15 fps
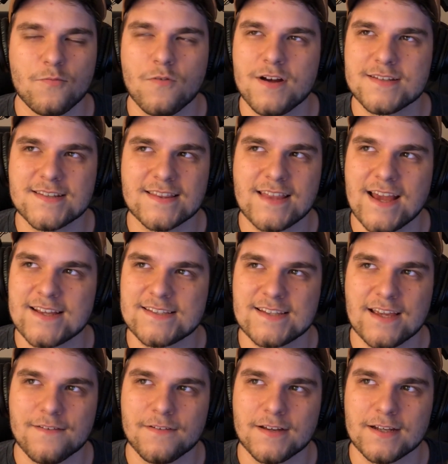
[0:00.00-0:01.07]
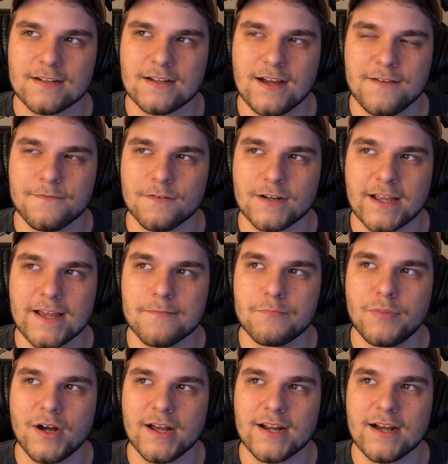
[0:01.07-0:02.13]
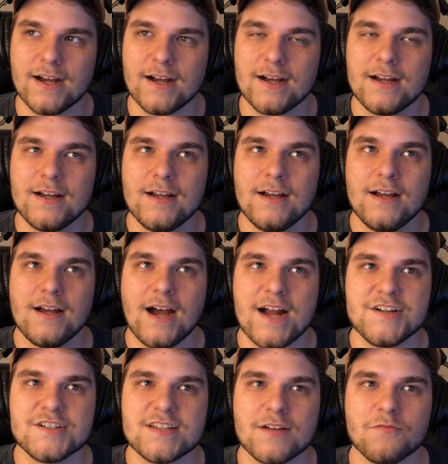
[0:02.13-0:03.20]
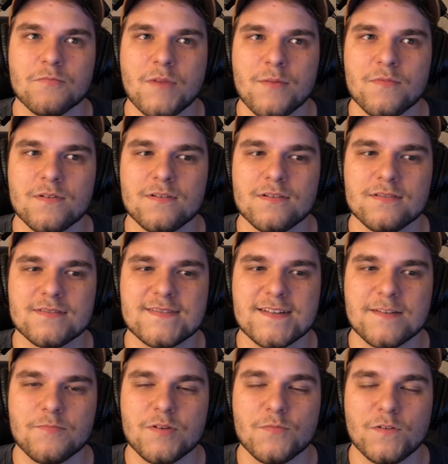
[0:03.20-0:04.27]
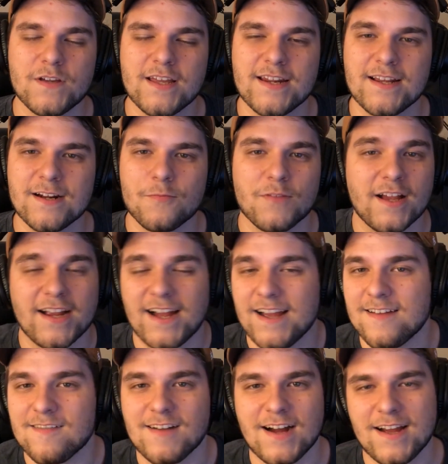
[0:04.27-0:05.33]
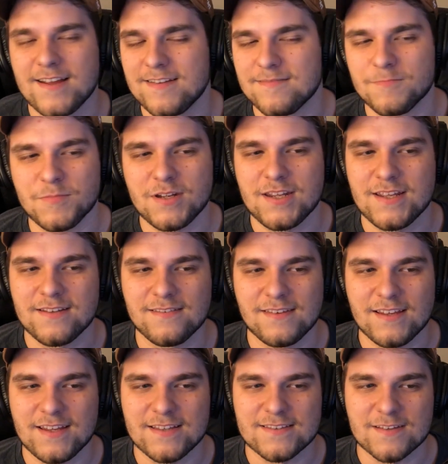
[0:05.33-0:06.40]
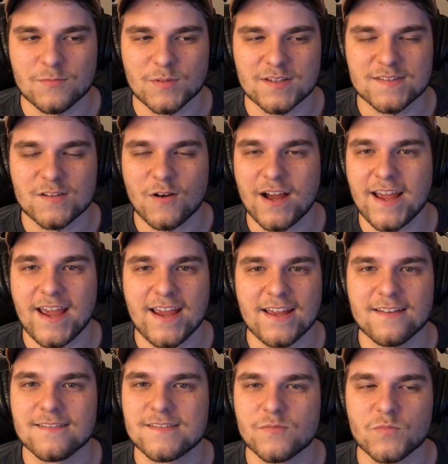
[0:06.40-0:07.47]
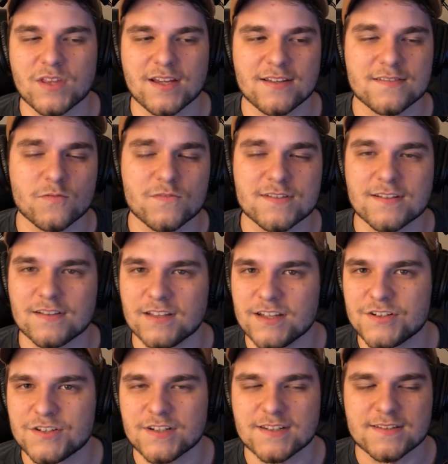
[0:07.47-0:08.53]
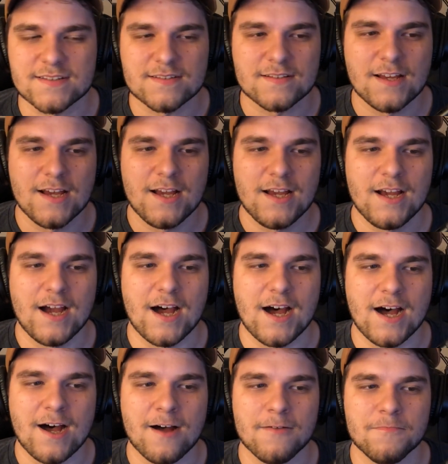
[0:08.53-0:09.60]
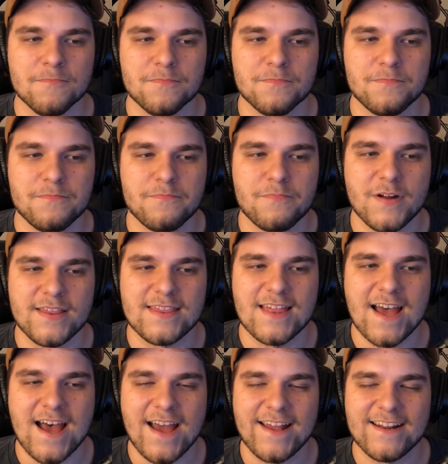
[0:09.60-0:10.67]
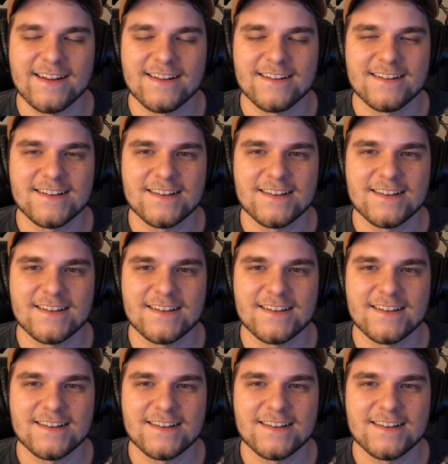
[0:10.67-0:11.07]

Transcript: wasn't Thanksgiving. I forget. But I remember seeing people eating, and I'm like, I need to eat something. So I ate some things. It was delicious. But that